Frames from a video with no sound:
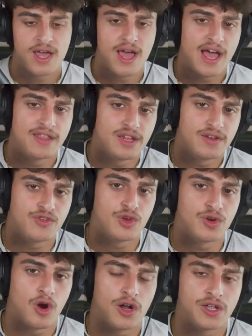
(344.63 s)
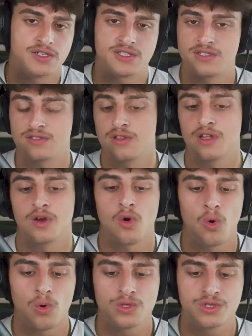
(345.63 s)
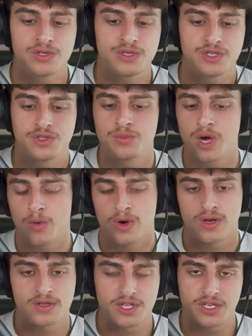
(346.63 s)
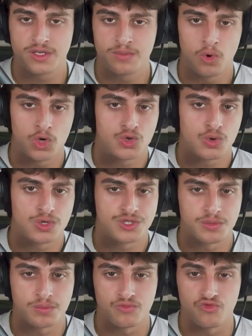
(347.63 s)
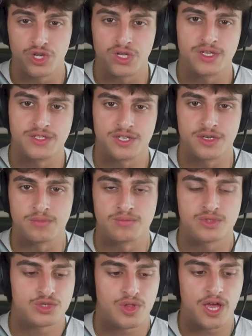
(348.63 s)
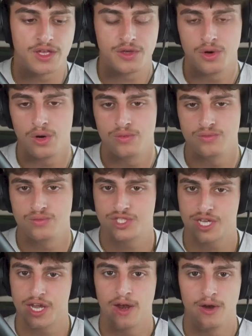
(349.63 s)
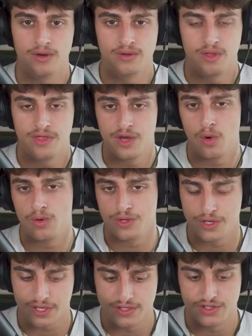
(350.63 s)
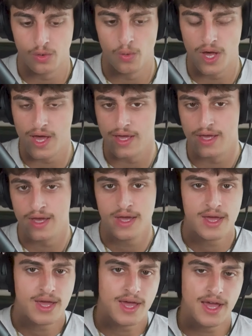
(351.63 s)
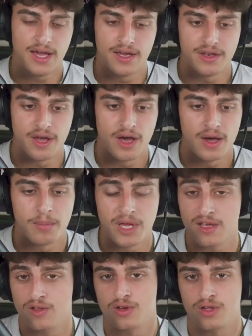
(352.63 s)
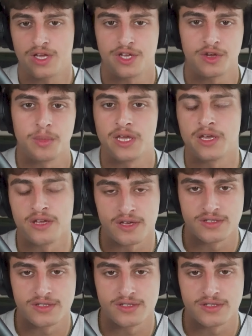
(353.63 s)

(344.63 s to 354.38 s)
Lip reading: And then if your audience is a little older, you might want to lean more towards the realism so that you don't scare the older kids away and make it look like you're making kids